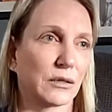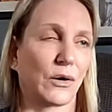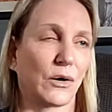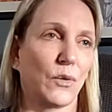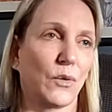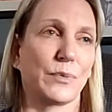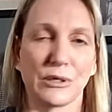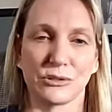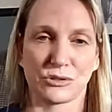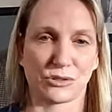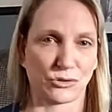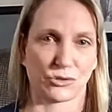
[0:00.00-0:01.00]
open. He's
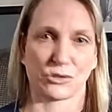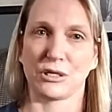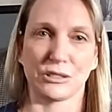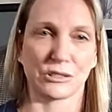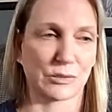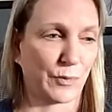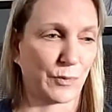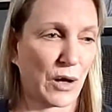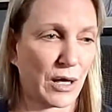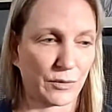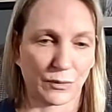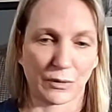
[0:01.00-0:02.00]

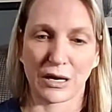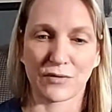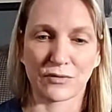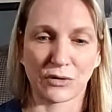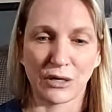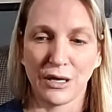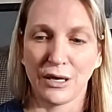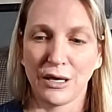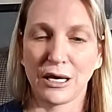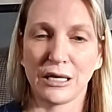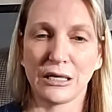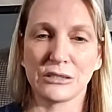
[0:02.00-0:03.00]
spread, whatever.
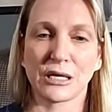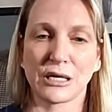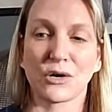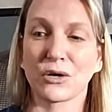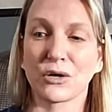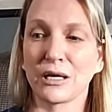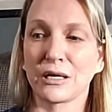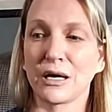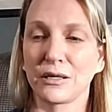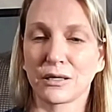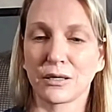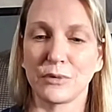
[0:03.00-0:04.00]
And he's like, okay,
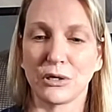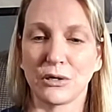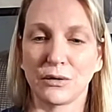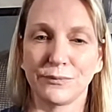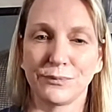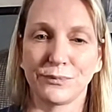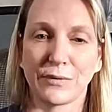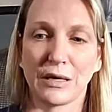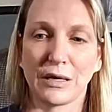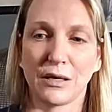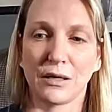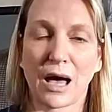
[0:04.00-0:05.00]
Kelly, come here.
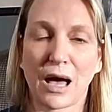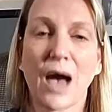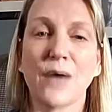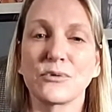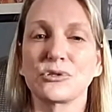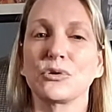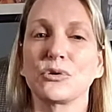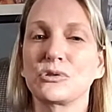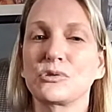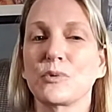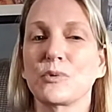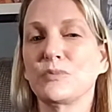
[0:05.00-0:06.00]
And I was only
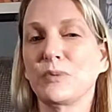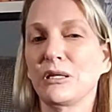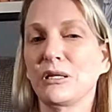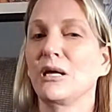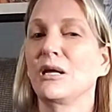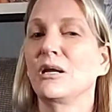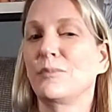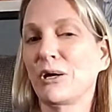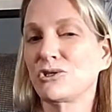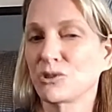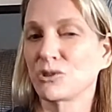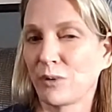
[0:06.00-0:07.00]
supposed to be in the
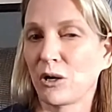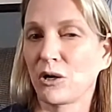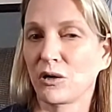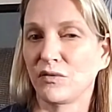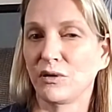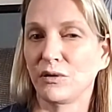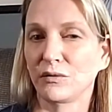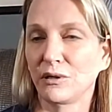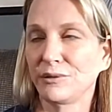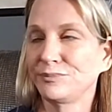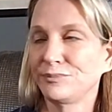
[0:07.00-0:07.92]
intubation part of it, right?